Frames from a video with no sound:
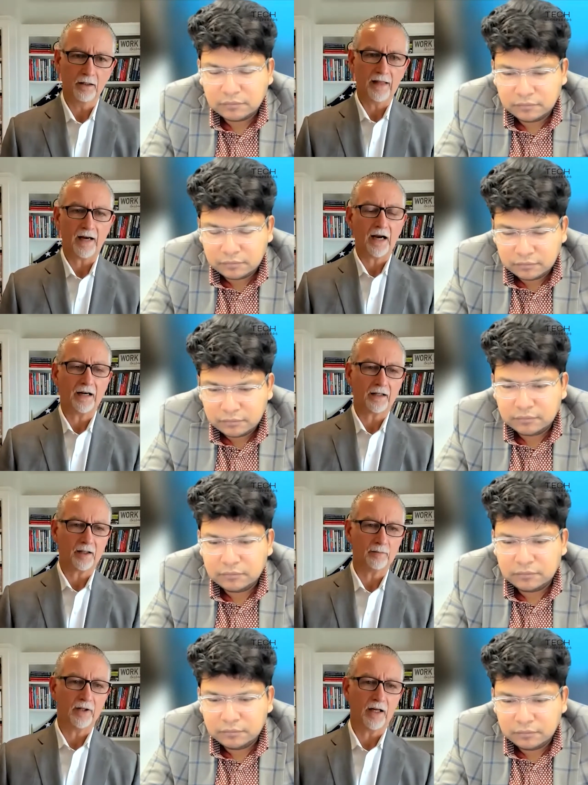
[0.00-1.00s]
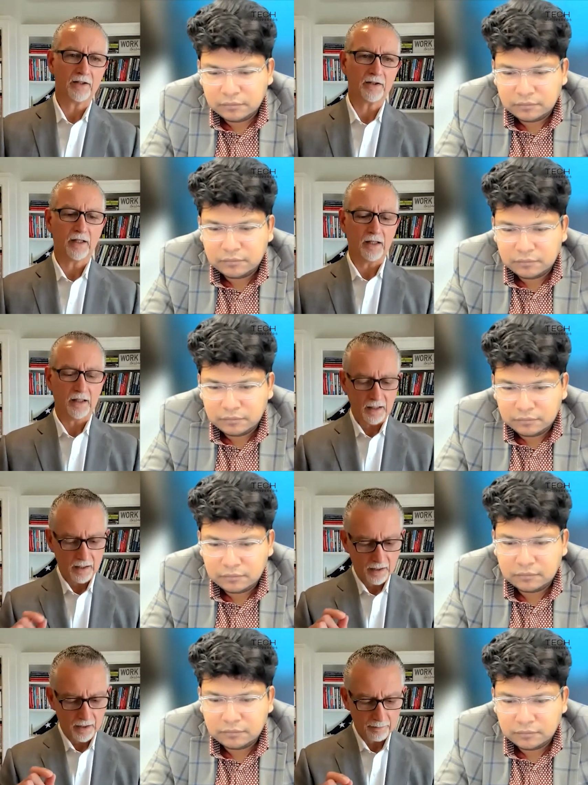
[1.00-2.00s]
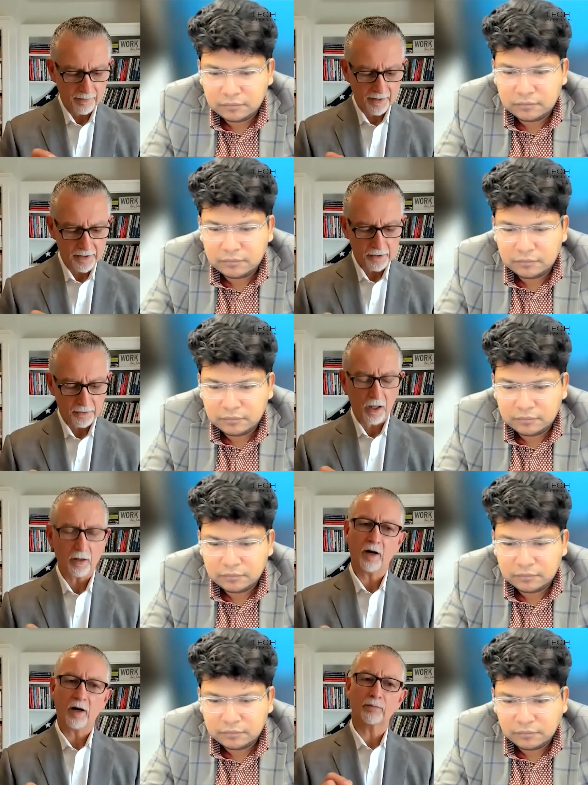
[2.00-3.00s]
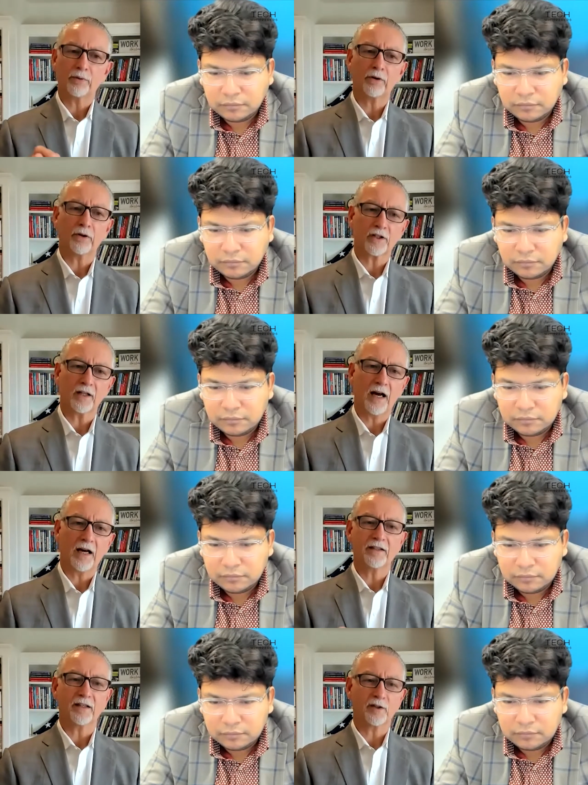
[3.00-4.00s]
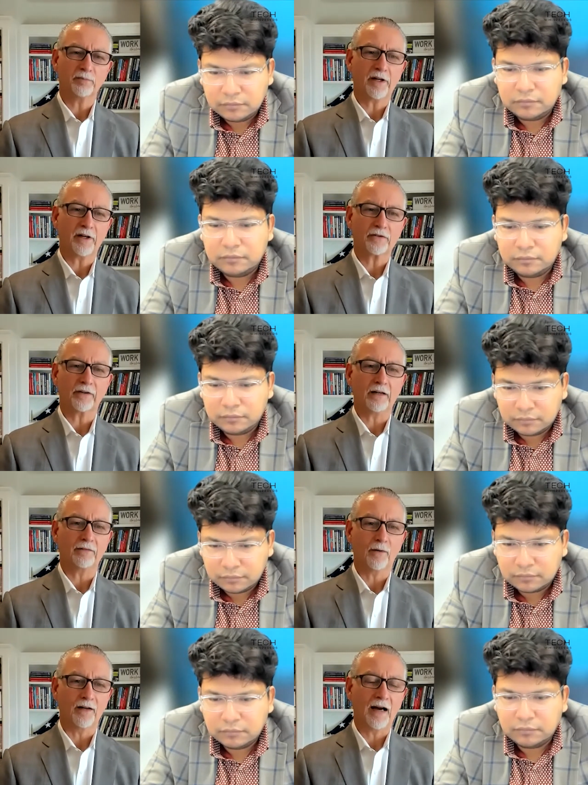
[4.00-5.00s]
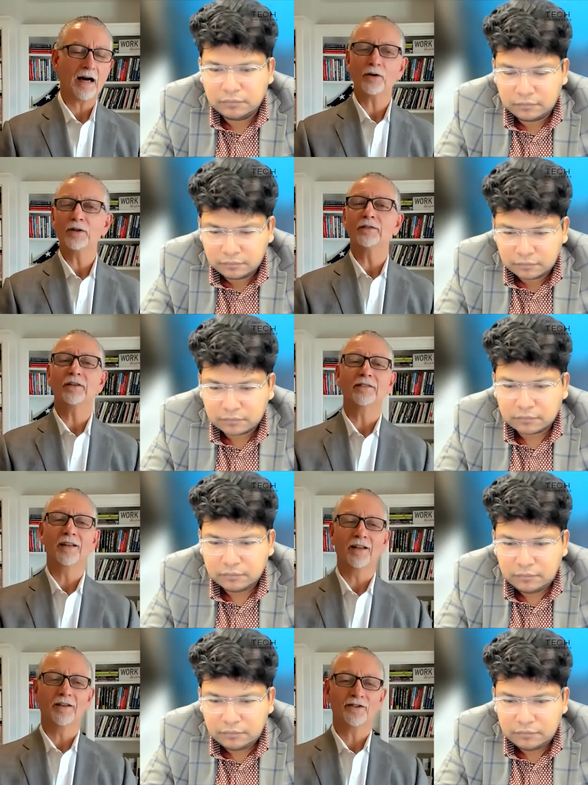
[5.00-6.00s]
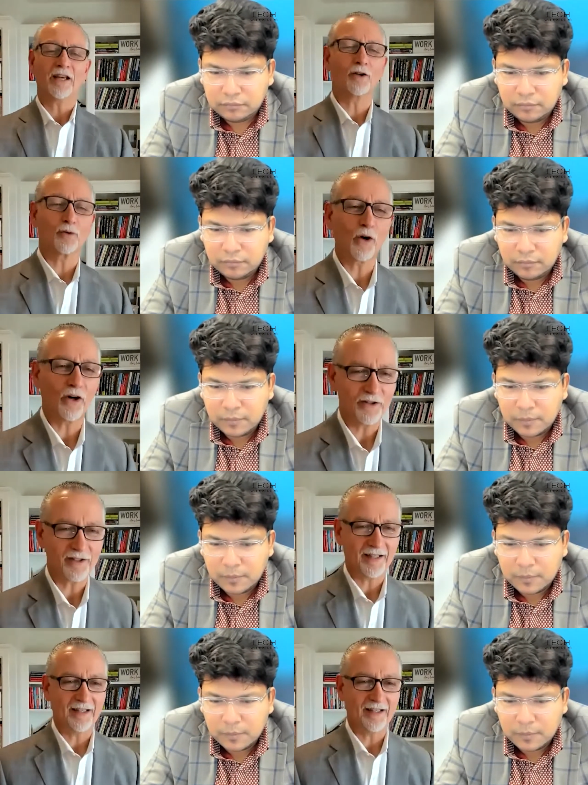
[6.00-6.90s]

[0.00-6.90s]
Speaker 1: that kind of complexity but you're all about personalizing the experience for everyone how can you even say those words